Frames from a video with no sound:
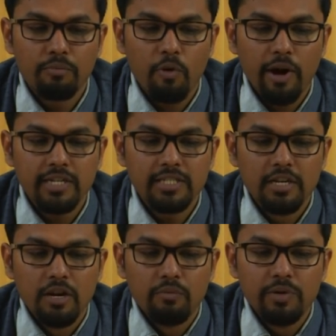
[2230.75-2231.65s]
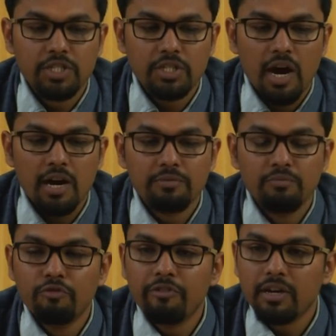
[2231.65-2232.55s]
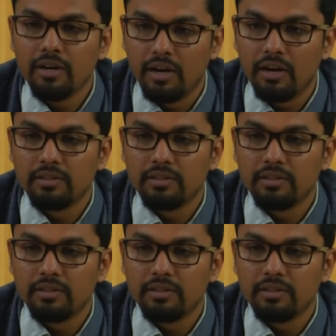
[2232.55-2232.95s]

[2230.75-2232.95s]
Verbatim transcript: points we start moving uh,